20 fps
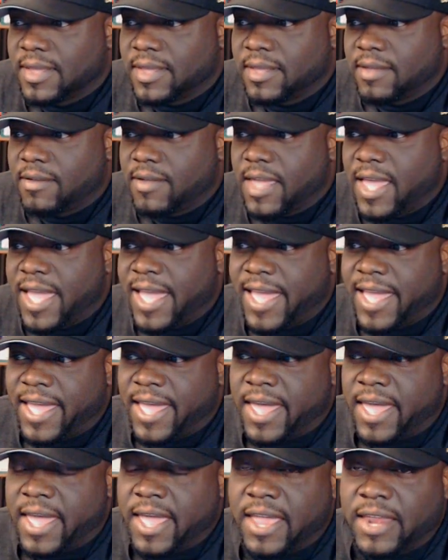
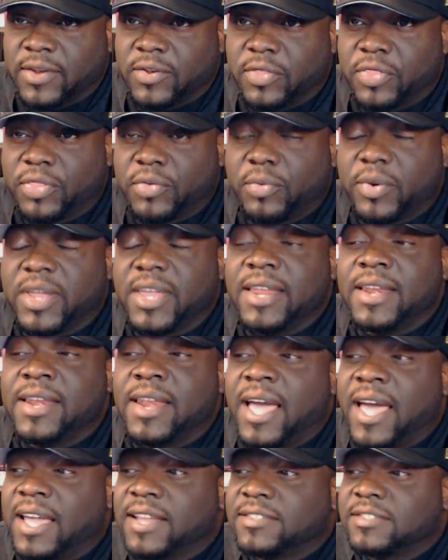And three
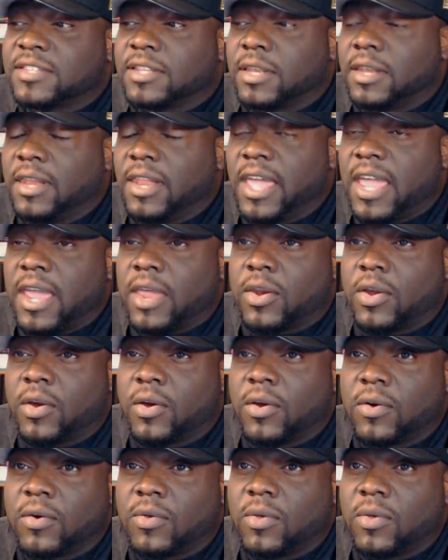nights later,